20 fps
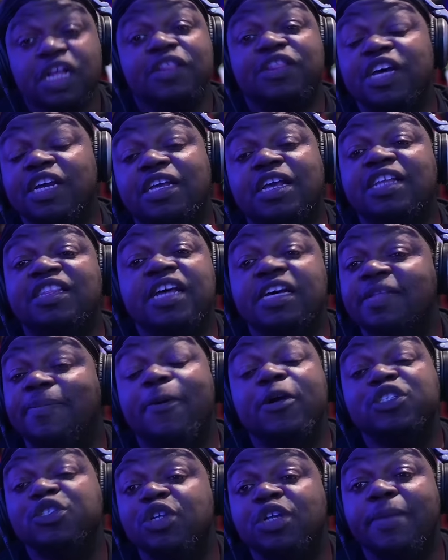The, the
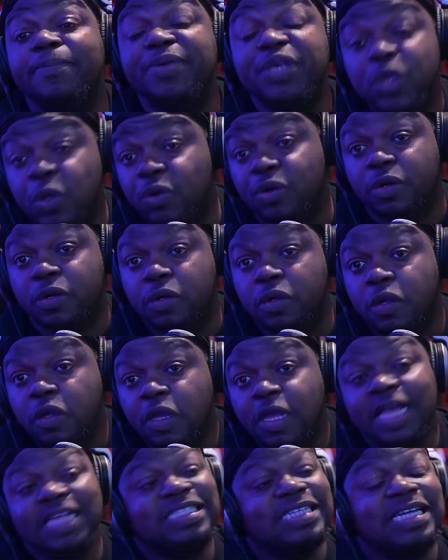personal computer
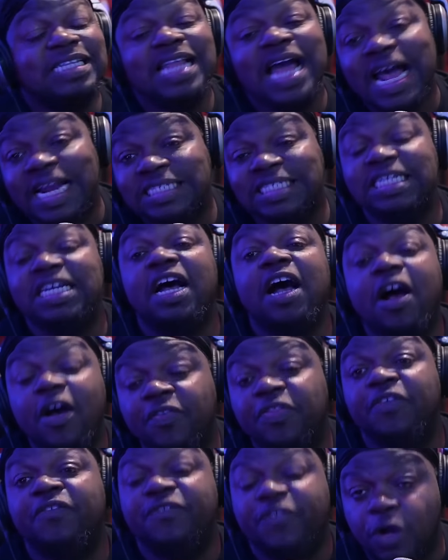and technology
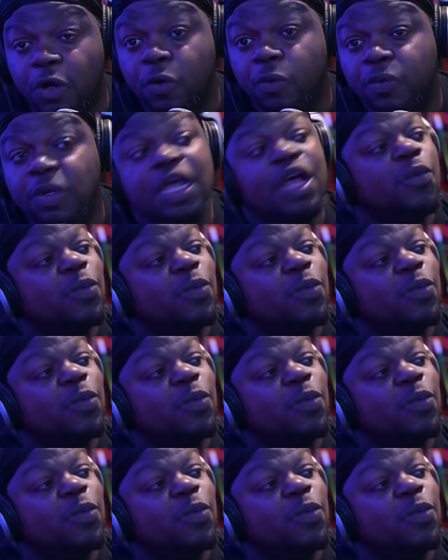of the phone